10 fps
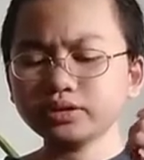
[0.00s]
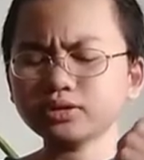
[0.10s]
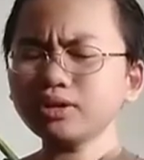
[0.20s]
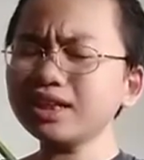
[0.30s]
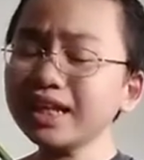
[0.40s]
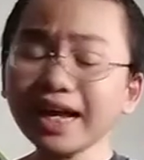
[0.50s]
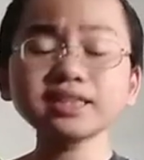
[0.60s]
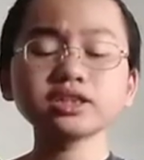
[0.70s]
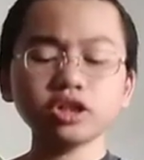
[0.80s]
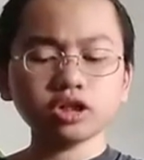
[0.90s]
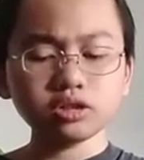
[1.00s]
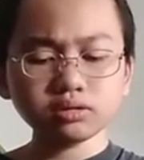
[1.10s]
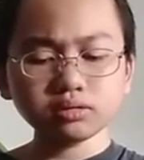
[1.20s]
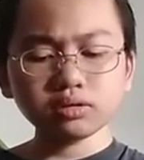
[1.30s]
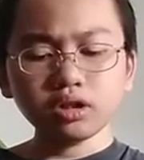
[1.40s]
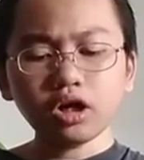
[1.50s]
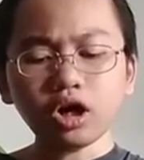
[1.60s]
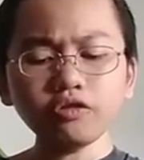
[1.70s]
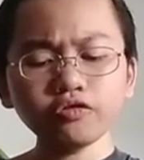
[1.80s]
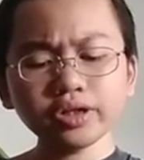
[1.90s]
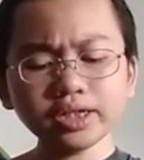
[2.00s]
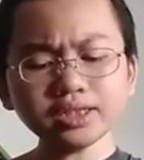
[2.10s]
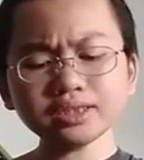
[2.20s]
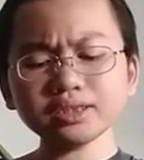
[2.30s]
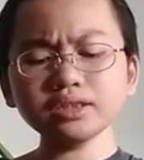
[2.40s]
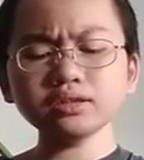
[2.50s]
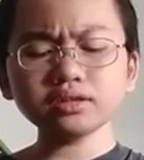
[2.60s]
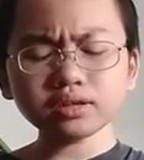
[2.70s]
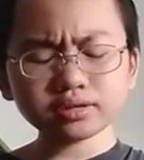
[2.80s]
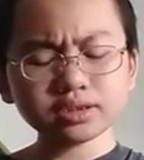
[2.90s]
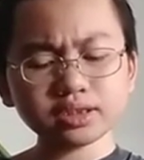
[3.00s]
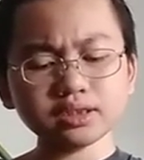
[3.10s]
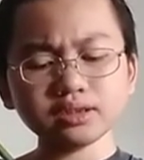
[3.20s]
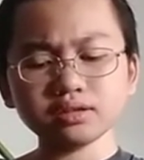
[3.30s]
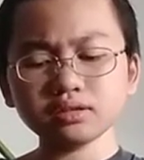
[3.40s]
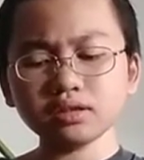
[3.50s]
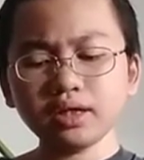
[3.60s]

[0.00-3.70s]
to let go of his nonsense